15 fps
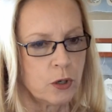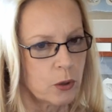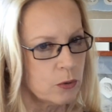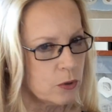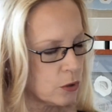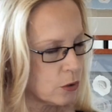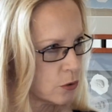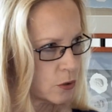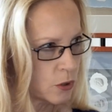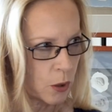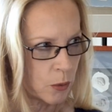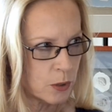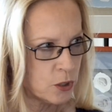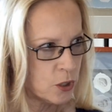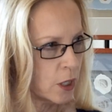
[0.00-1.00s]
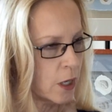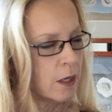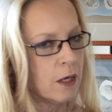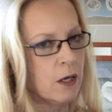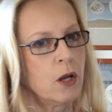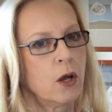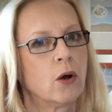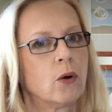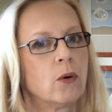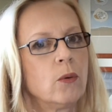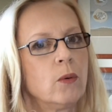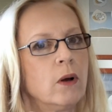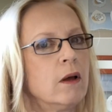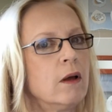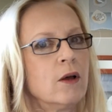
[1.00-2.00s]
no dues, no agenda,
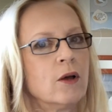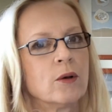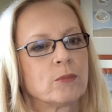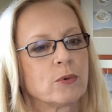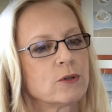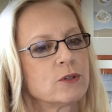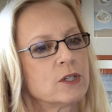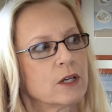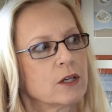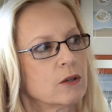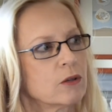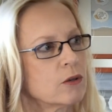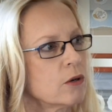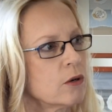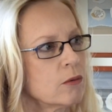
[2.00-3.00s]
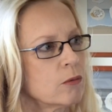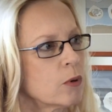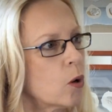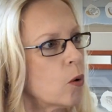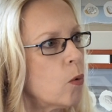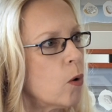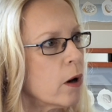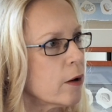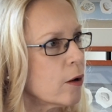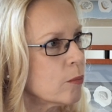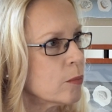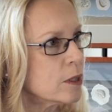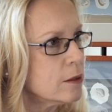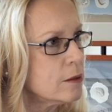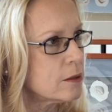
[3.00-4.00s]
no particular
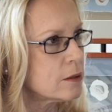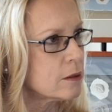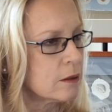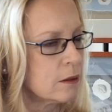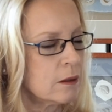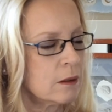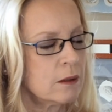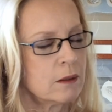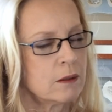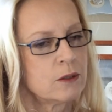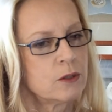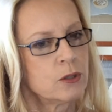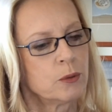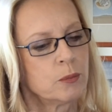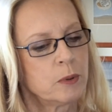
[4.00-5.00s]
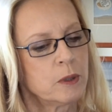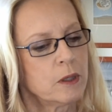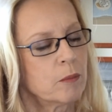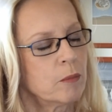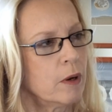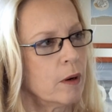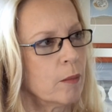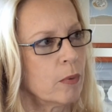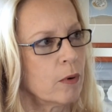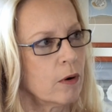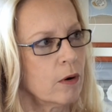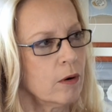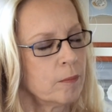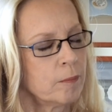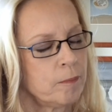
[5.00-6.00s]
requirements to be a
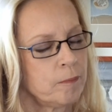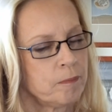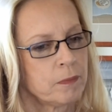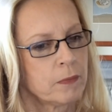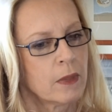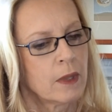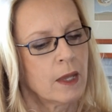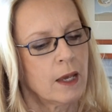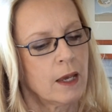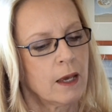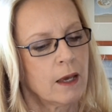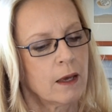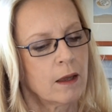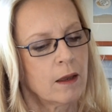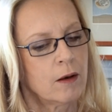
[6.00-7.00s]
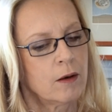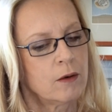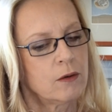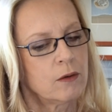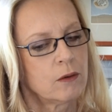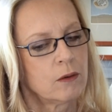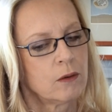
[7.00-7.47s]
member. And